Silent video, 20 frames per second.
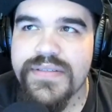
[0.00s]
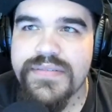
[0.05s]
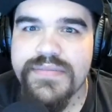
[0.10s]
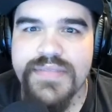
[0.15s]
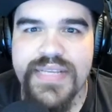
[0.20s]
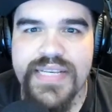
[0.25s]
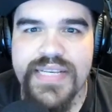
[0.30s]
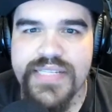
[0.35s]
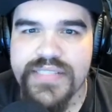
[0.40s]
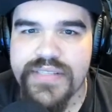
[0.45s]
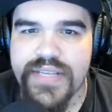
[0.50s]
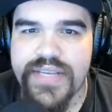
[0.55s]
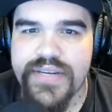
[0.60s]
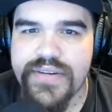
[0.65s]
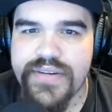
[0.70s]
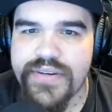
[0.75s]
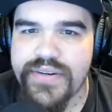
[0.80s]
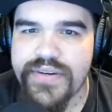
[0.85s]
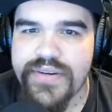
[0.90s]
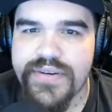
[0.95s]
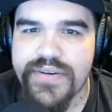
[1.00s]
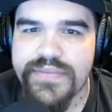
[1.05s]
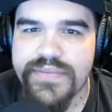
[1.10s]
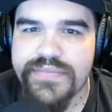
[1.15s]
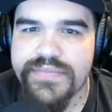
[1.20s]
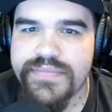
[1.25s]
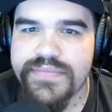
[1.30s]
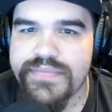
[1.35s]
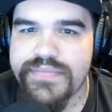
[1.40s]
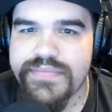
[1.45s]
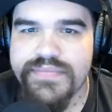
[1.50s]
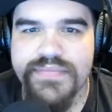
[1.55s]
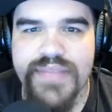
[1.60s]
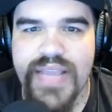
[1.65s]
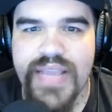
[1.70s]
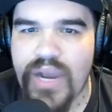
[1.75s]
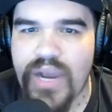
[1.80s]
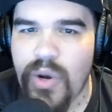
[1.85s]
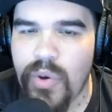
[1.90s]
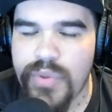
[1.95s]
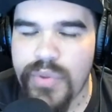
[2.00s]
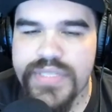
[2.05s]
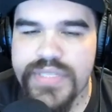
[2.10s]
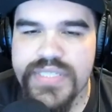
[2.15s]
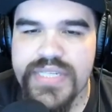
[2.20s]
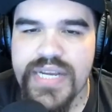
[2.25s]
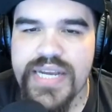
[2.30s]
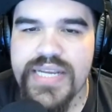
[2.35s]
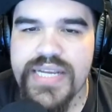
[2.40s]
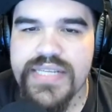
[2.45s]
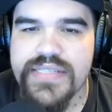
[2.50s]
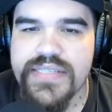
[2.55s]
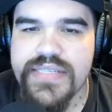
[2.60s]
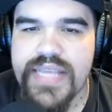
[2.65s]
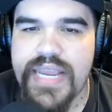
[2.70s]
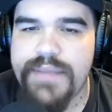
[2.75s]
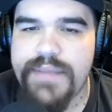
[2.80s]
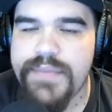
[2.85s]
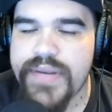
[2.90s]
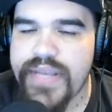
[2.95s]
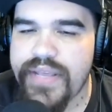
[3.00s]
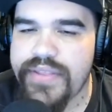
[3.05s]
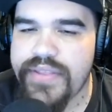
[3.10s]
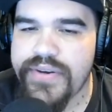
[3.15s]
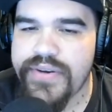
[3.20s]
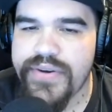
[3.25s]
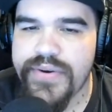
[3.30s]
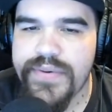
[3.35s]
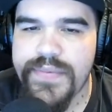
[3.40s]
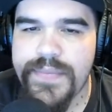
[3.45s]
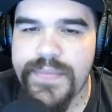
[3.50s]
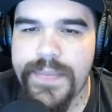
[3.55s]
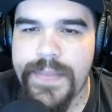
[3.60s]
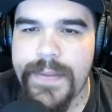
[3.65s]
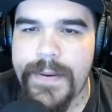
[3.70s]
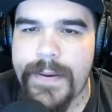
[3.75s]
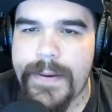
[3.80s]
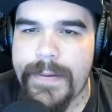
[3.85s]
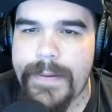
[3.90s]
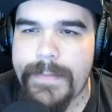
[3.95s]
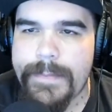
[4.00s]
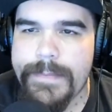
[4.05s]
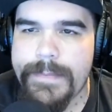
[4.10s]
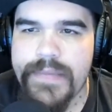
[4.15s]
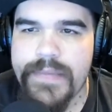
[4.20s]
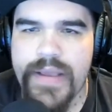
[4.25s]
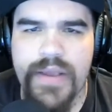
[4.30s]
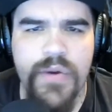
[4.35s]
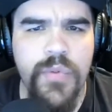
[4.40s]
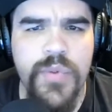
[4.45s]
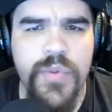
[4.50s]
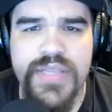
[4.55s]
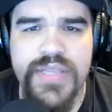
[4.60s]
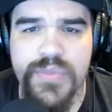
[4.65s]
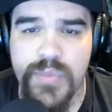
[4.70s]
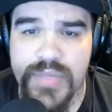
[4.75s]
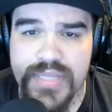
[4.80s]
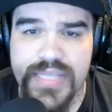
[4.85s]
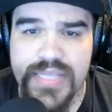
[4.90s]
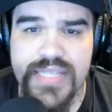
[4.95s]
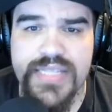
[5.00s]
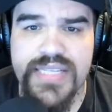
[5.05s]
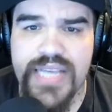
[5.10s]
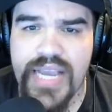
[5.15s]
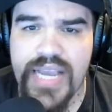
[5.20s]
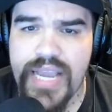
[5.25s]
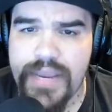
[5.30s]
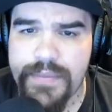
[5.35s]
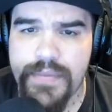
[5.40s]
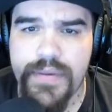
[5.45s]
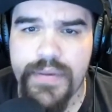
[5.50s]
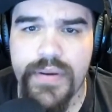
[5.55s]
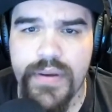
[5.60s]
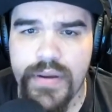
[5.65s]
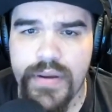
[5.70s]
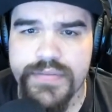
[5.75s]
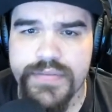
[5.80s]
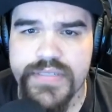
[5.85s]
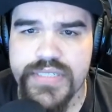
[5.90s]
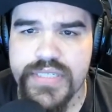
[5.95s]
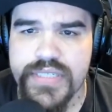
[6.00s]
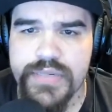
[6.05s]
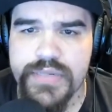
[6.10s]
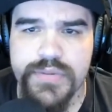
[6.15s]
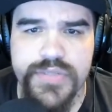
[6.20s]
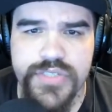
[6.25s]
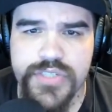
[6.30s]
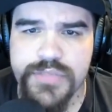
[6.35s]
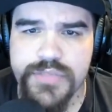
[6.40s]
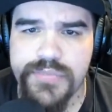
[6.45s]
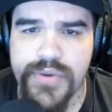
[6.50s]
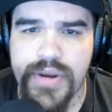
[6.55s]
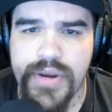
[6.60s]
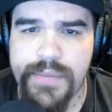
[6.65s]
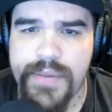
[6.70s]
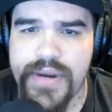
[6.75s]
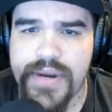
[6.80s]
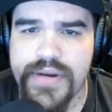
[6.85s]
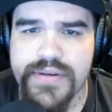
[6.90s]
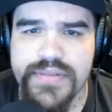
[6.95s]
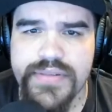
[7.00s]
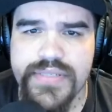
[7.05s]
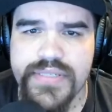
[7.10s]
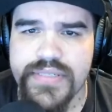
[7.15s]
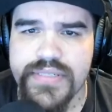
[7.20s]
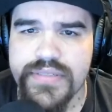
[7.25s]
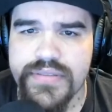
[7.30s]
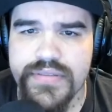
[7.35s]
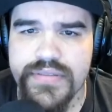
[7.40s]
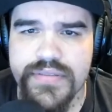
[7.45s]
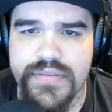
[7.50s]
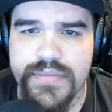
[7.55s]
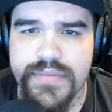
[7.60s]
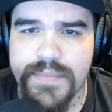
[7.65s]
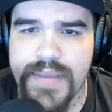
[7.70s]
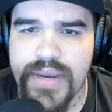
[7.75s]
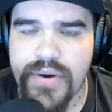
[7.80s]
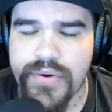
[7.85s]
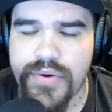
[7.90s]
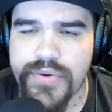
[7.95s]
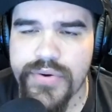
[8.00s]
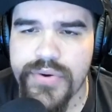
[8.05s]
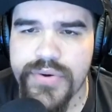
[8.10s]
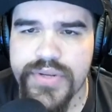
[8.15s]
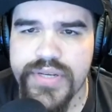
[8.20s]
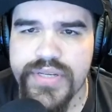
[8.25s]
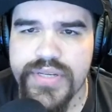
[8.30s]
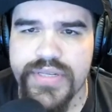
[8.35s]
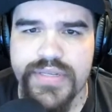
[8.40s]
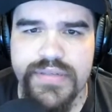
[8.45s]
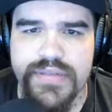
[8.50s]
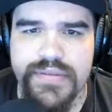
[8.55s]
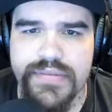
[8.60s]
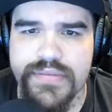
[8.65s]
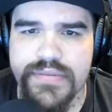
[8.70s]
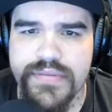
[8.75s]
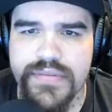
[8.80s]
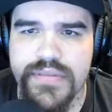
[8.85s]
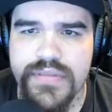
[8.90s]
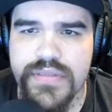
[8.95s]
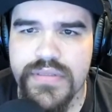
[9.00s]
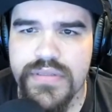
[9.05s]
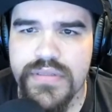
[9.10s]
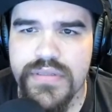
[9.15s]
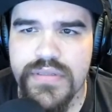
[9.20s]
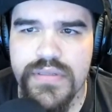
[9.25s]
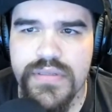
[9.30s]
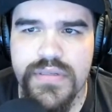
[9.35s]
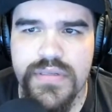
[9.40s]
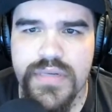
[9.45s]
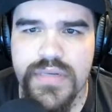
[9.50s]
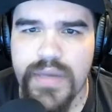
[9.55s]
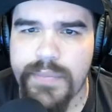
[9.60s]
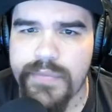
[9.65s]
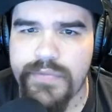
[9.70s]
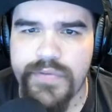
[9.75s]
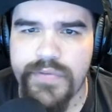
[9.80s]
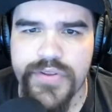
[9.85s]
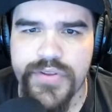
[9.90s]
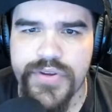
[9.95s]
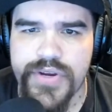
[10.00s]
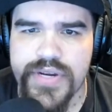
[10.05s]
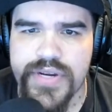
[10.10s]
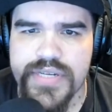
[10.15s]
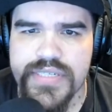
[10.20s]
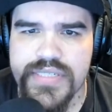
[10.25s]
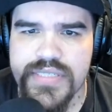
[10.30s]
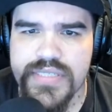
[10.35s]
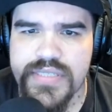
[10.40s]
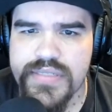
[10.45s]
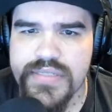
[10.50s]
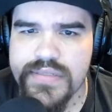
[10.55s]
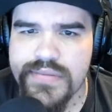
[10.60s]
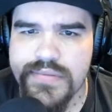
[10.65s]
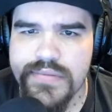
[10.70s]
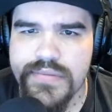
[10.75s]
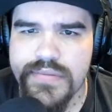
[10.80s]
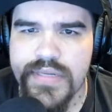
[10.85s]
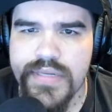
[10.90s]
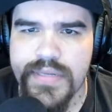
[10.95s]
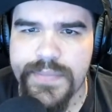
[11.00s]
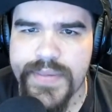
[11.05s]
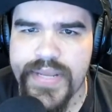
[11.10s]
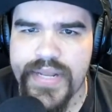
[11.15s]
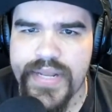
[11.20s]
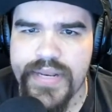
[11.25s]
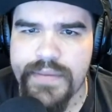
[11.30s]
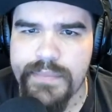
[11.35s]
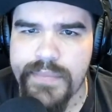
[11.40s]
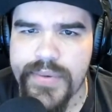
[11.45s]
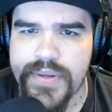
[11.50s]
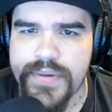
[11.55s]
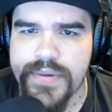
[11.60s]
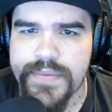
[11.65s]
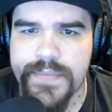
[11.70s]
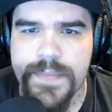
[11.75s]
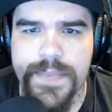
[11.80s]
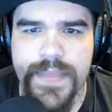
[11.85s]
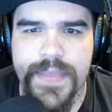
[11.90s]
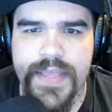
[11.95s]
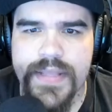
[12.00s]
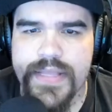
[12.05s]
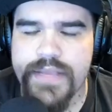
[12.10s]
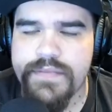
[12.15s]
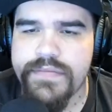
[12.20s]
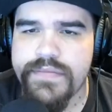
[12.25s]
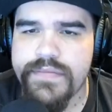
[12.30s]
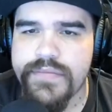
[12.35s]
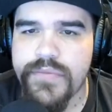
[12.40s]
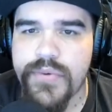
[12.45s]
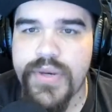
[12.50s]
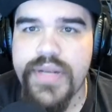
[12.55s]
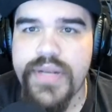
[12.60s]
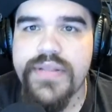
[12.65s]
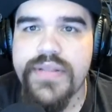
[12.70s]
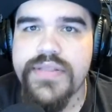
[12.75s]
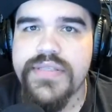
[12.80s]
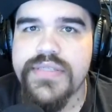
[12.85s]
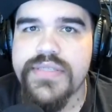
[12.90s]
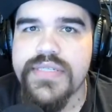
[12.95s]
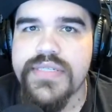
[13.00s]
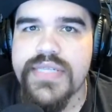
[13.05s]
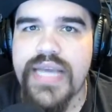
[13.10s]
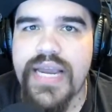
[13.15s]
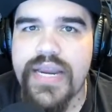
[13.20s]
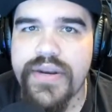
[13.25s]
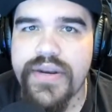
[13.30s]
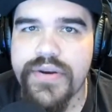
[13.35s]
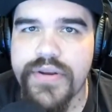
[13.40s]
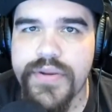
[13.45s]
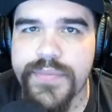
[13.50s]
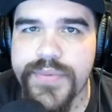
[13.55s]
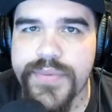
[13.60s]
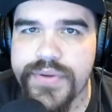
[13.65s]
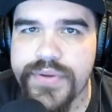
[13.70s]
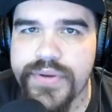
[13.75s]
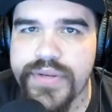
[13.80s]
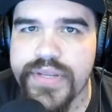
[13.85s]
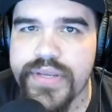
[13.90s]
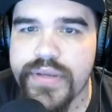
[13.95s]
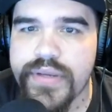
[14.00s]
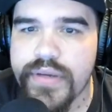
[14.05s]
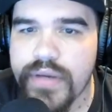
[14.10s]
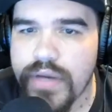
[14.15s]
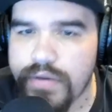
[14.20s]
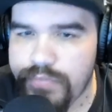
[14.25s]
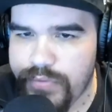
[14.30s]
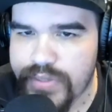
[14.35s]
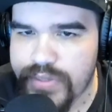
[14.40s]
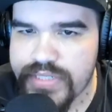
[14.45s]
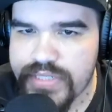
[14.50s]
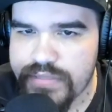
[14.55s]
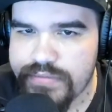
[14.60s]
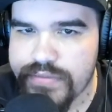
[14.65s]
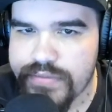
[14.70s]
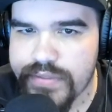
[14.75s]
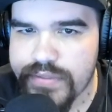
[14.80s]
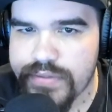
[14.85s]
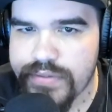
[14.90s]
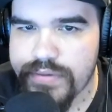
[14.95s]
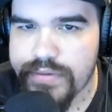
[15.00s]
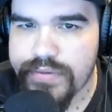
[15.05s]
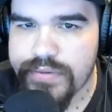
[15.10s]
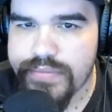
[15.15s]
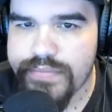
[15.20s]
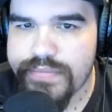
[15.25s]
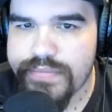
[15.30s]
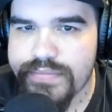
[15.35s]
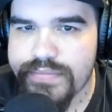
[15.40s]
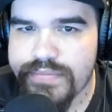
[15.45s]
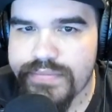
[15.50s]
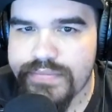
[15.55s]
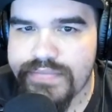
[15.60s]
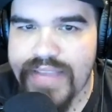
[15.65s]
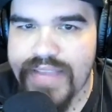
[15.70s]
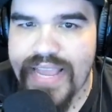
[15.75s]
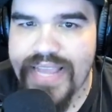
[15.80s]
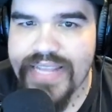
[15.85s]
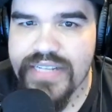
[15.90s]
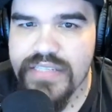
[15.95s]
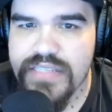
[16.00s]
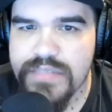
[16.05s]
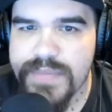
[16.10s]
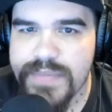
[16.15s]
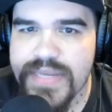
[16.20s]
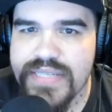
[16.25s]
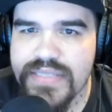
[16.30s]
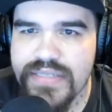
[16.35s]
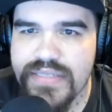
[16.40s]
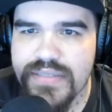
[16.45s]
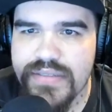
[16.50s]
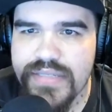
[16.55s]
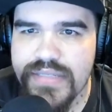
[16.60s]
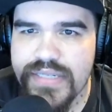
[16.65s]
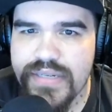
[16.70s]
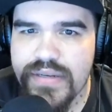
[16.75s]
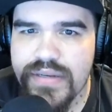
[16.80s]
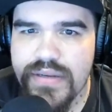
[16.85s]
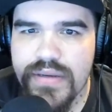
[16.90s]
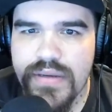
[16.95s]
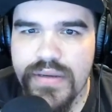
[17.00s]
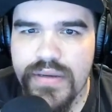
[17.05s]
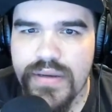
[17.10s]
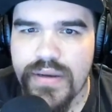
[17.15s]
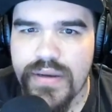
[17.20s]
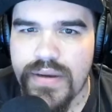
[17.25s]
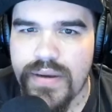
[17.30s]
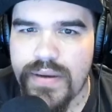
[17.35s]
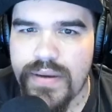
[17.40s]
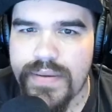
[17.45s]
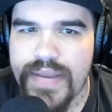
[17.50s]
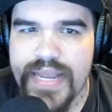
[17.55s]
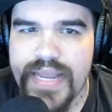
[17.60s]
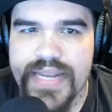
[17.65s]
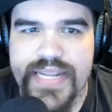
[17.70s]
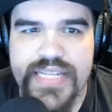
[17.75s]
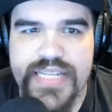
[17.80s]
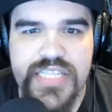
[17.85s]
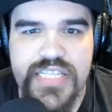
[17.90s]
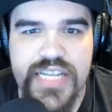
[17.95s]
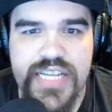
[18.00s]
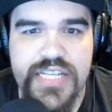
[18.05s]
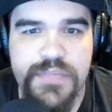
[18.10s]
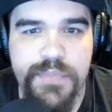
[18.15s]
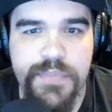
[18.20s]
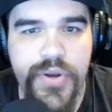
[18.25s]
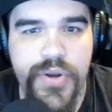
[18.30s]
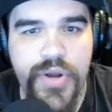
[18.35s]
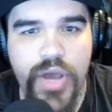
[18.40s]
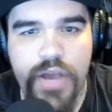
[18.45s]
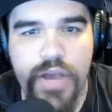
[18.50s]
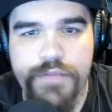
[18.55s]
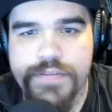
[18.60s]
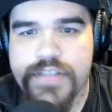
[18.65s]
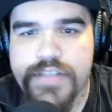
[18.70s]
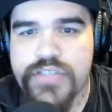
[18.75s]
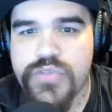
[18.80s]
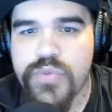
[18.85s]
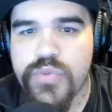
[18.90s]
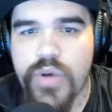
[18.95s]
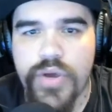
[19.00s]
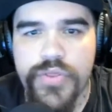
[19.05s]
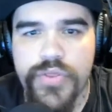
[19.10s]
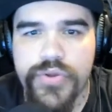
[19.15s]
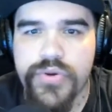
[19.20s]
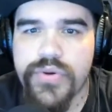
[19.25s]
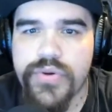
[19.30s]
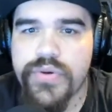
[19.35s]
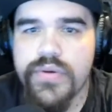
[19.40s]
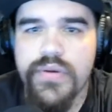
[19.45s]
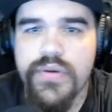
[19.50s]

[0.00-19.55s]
Keith Slater, all these guys came together within time, obviously. It was just Brian Myers and Matt Cardona and a couple of other guys in the beginning, but they've created this entire community of wrestling figure fans, basically, and has spun off into other